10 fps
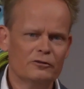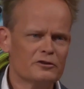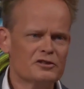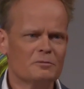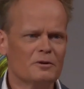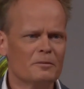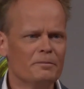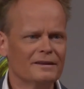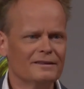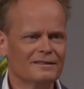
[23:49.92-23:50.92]
some
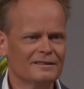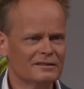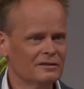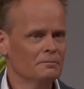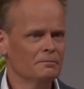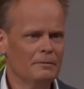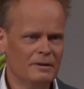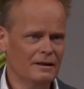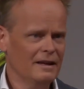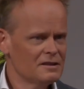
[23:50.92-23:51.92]
competitors,
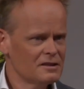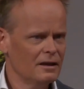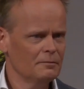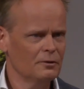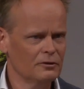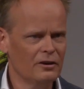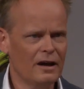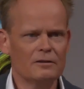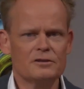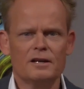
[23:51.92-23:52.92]
maybe inside but also
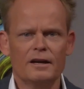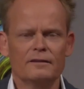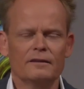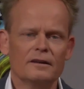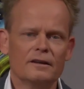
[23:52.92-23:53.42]
outside